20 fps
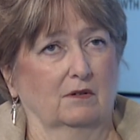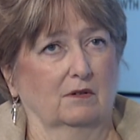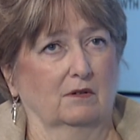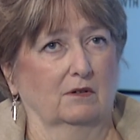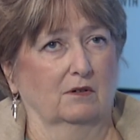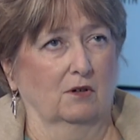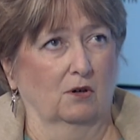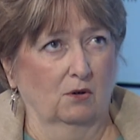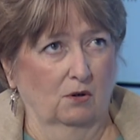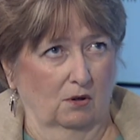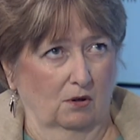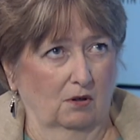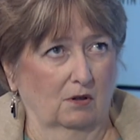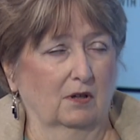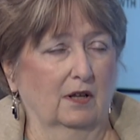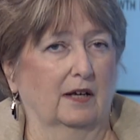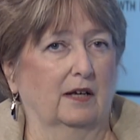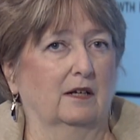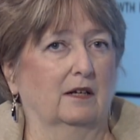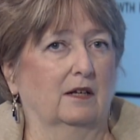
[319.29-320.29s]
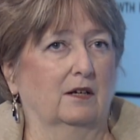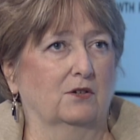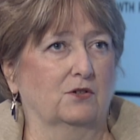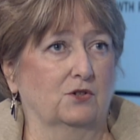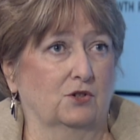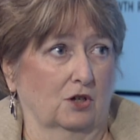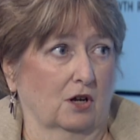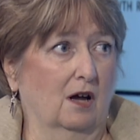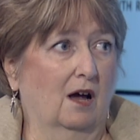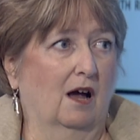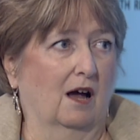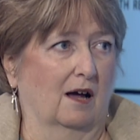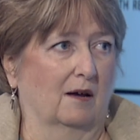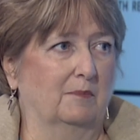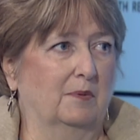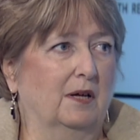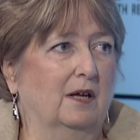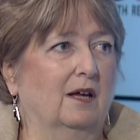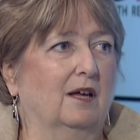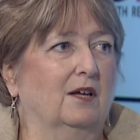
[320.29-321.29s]
goal and his job
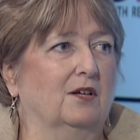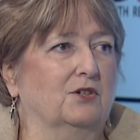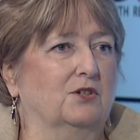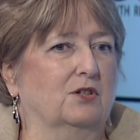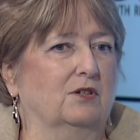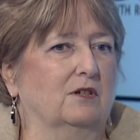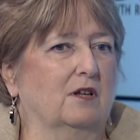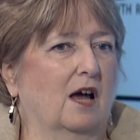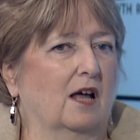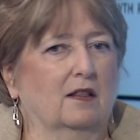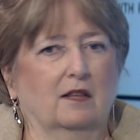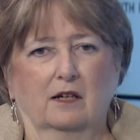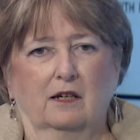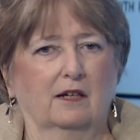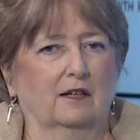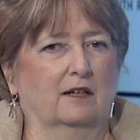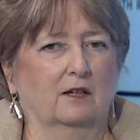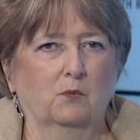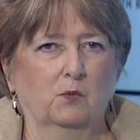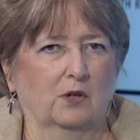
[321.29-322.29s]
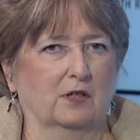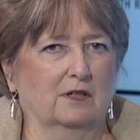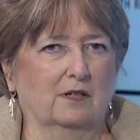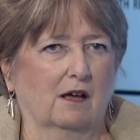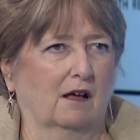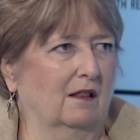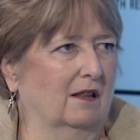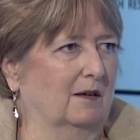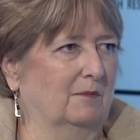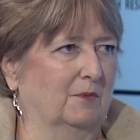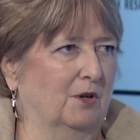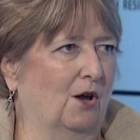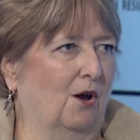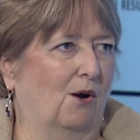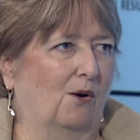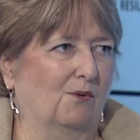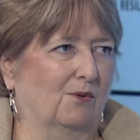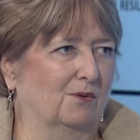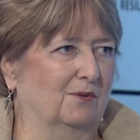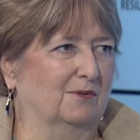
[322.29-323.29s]
to not let anyone tell him
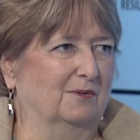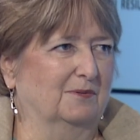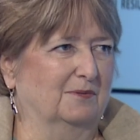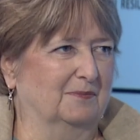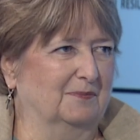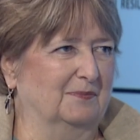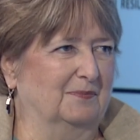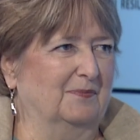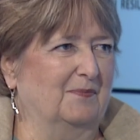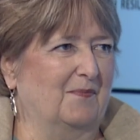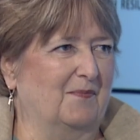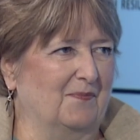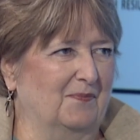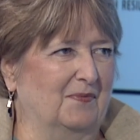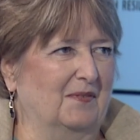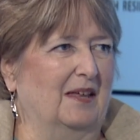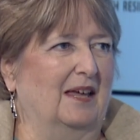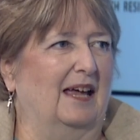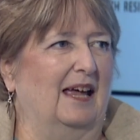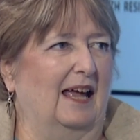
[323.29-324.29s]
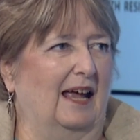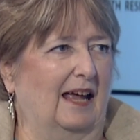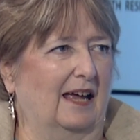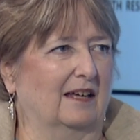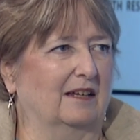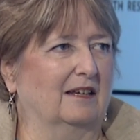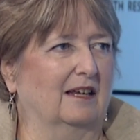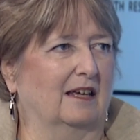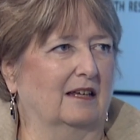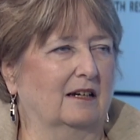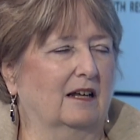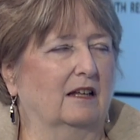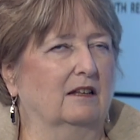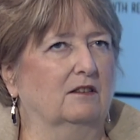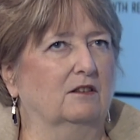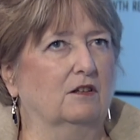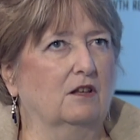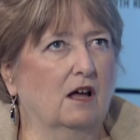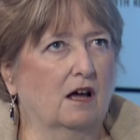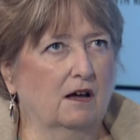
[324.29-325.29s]
no. And I
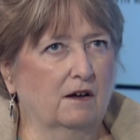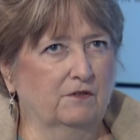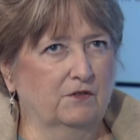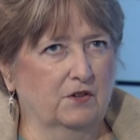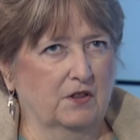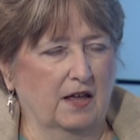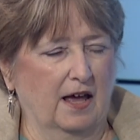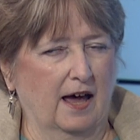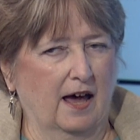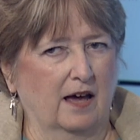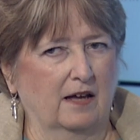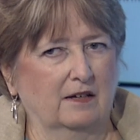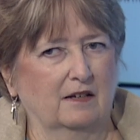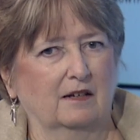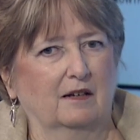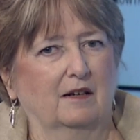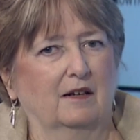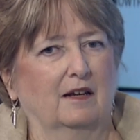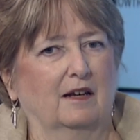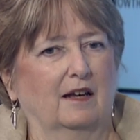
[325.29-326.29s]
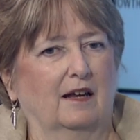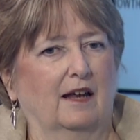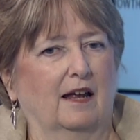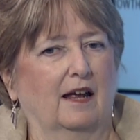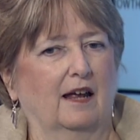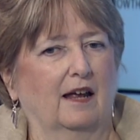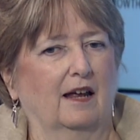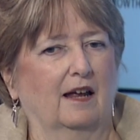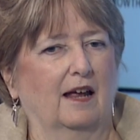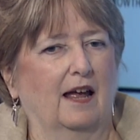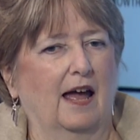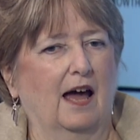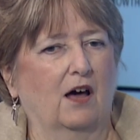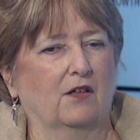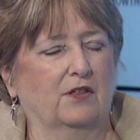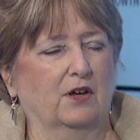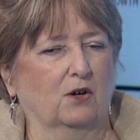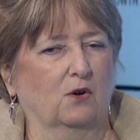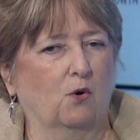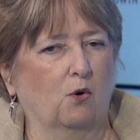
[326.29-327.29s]
loved that, how
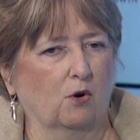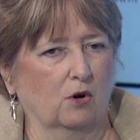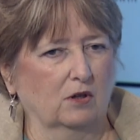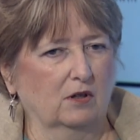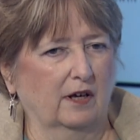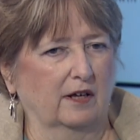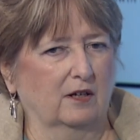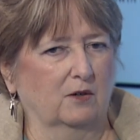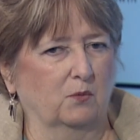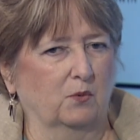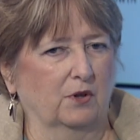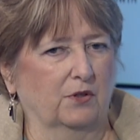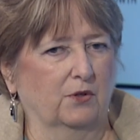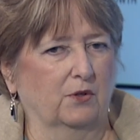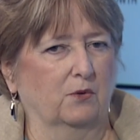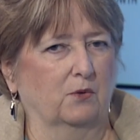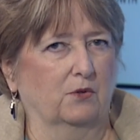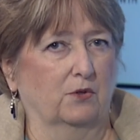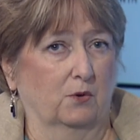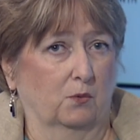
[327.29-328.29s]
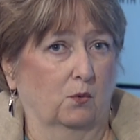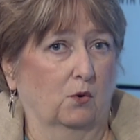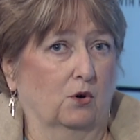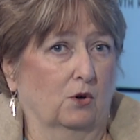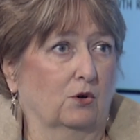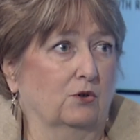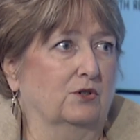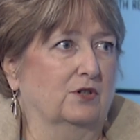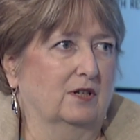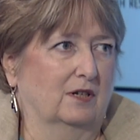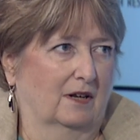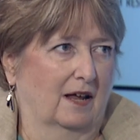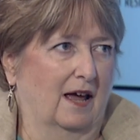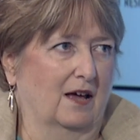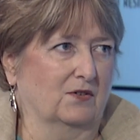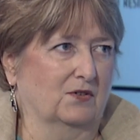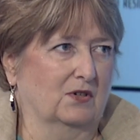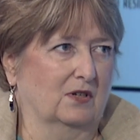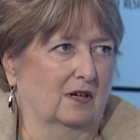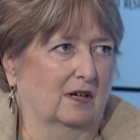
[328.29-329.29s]
that correlated with the word
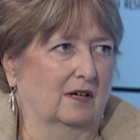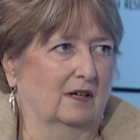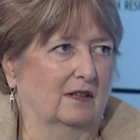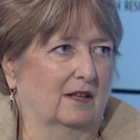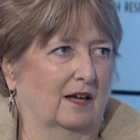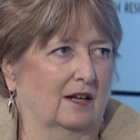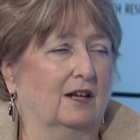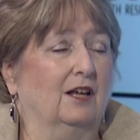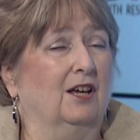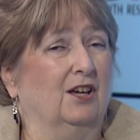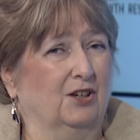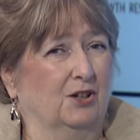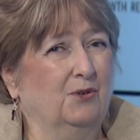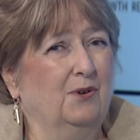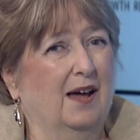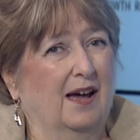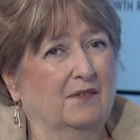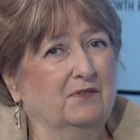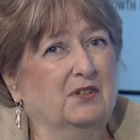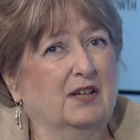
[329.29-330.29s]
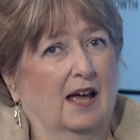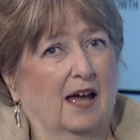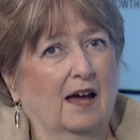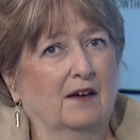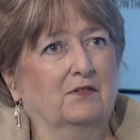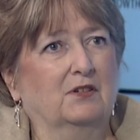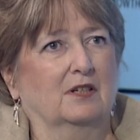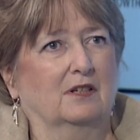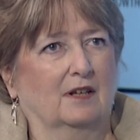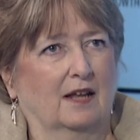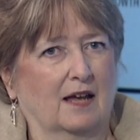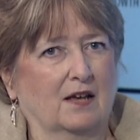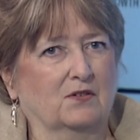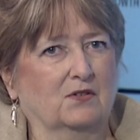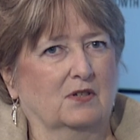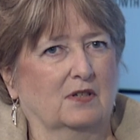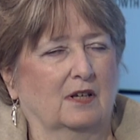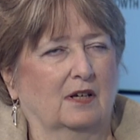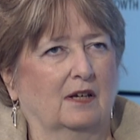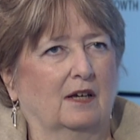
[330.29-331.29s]
tenacity, and that you have to have
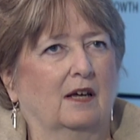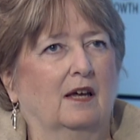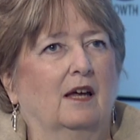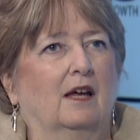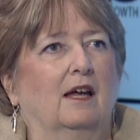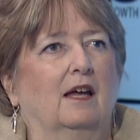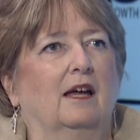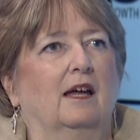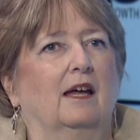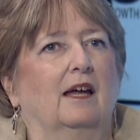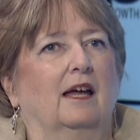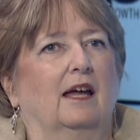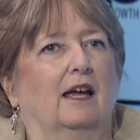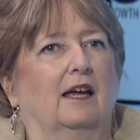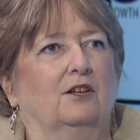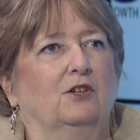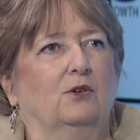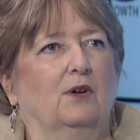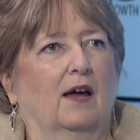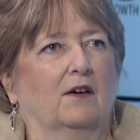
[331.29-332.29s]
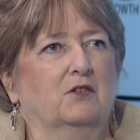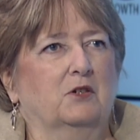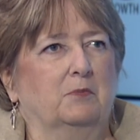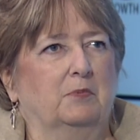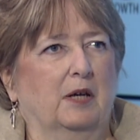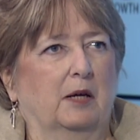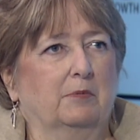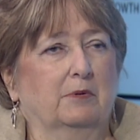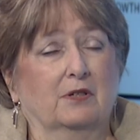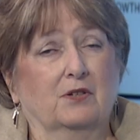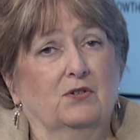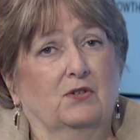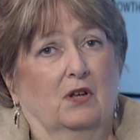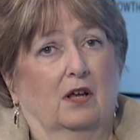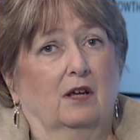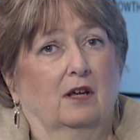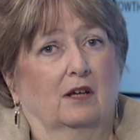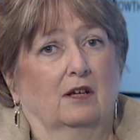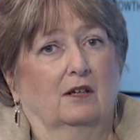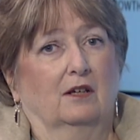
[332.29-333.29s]
tenacity, and you have to be able to
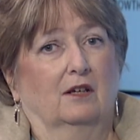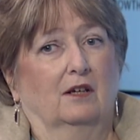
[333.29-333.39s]
say,